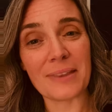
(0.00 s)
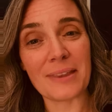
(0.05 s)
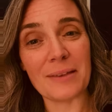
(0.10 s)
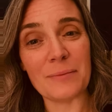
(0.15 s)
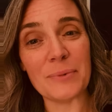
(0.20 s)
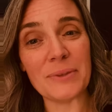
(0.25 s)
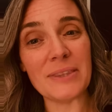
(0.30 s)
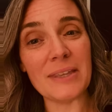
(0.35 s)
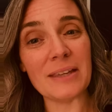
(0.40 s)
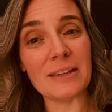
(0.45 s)

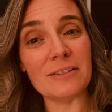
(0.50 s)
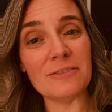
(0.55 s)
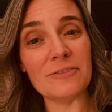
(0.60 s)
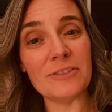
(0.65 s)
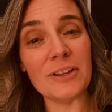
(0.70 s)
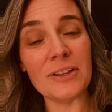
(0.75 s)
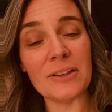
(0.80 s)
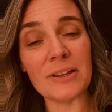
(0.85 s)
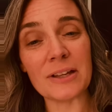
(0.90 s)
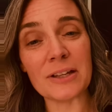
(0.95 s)
But they can
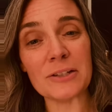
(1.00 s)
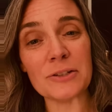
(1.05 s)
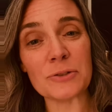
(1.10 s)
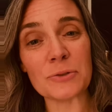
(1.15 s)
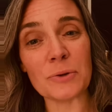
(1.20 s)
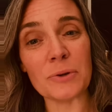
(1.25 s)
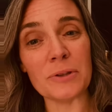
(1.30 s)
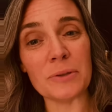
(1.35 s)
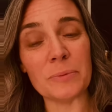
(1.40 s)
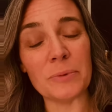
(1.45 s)
feel
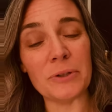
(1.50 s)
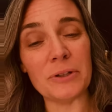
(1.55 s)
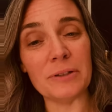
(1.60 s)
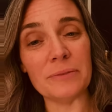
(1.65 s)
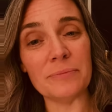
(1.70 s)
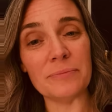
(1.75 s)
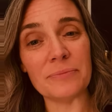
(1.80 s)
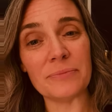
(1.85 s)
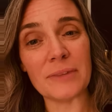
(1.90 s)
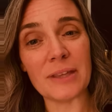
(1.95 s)

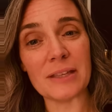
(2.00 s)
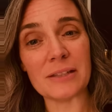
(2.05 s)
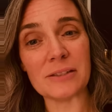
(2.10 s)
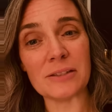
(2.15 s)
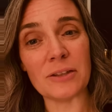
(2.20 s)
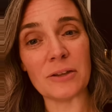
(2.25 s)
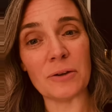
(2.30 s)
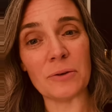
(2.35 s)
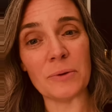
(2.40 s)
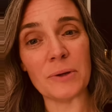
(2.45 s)
uncontrollable, as
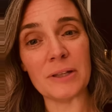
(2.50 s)
though